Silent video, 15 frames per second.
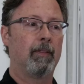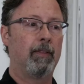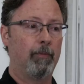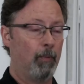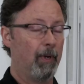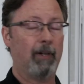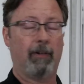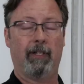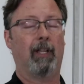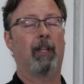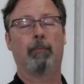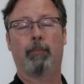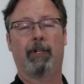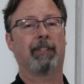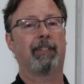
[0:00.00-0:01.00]
We are in
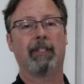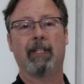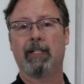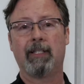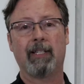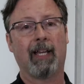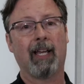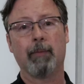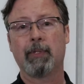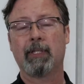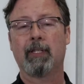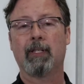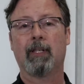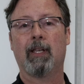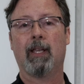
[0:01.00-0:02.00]
unprecedented
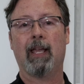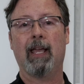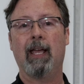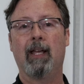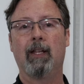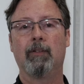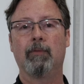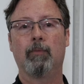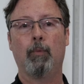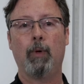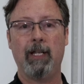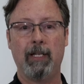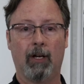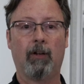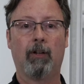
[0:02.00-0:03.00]
times, and
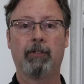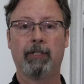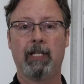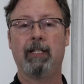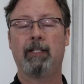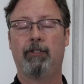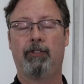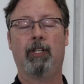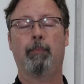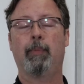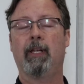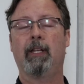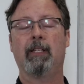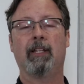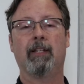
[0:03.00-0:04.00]
we all need to chip
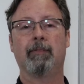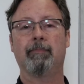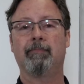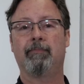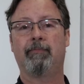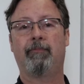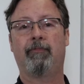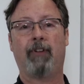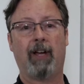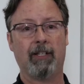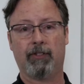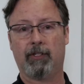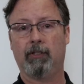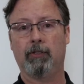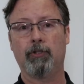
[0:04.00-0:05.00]
in and
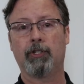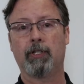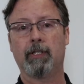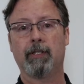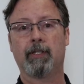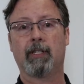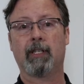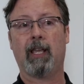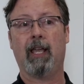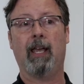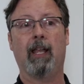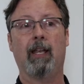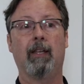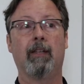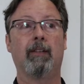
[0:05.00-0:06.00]
find solutions.
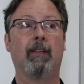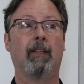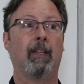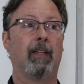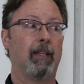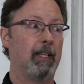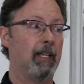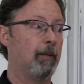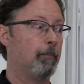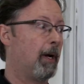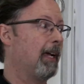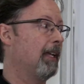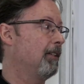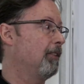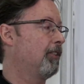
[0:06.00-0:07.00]
And in
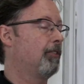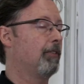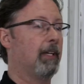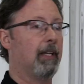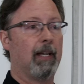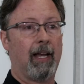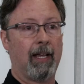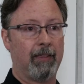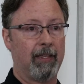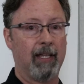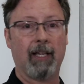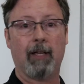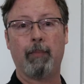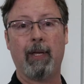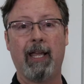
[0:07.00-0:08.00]
my industry, I think
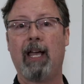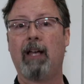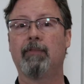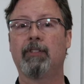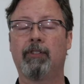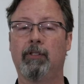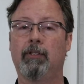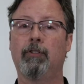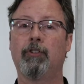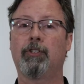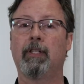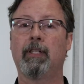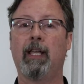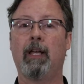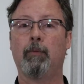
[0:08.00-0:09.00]
I may have a
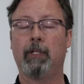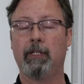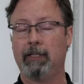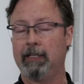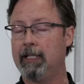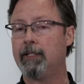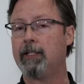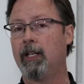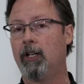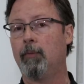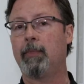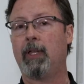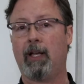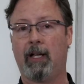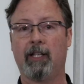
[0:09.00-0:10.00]
solution that will at least
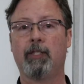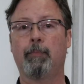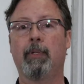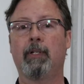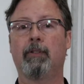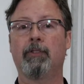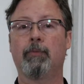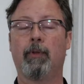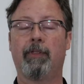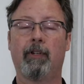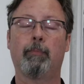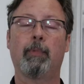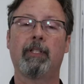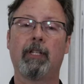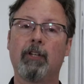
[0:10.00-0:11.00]
help the hospitals with their
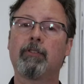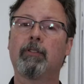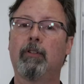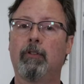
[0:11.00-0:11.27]
potential